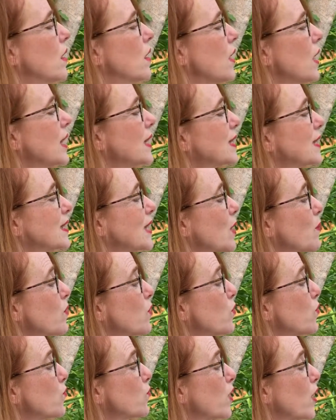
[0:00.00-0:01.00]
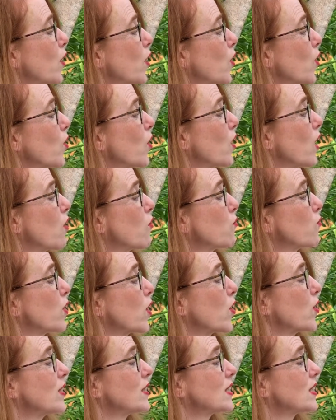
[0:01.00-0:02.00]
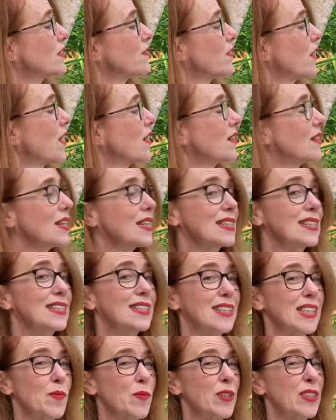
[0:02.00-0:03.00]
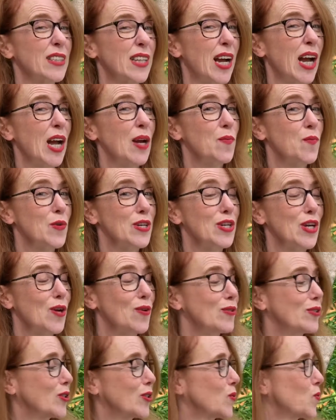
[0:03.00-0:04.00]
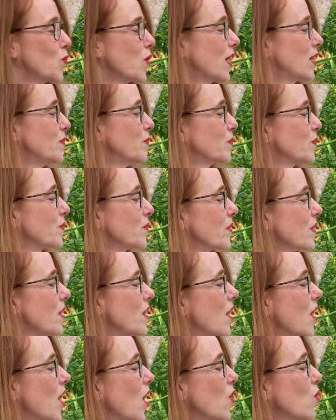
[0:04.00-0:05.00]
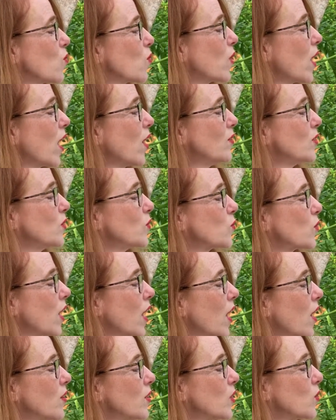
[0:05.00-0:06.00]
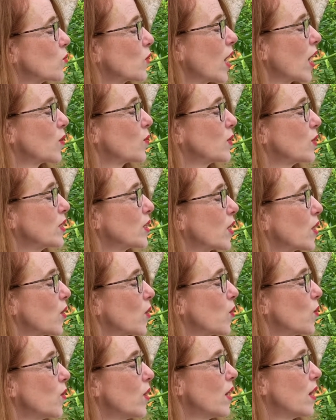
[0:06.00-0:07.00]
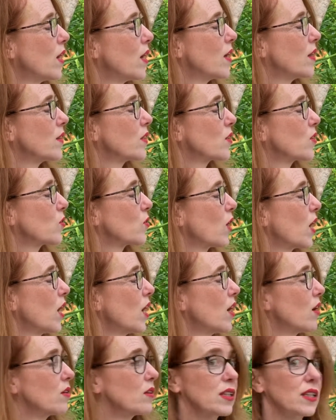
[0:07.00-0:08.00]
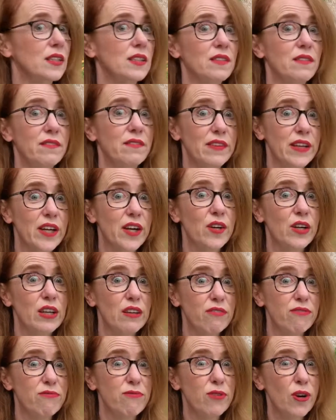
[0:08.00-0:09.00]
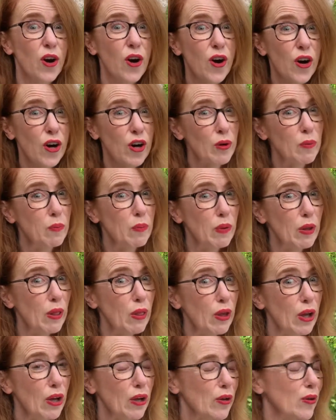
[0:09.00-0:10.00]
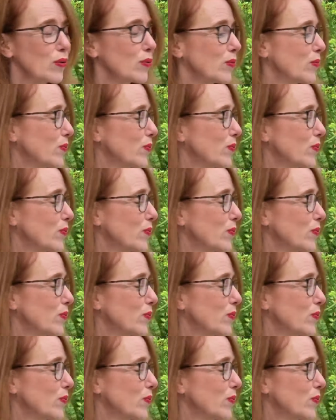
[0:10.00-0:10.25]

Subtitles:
A summer fair, a fair is fun. In summertime, we go to one. Around and round and round we go. The ground is very far below.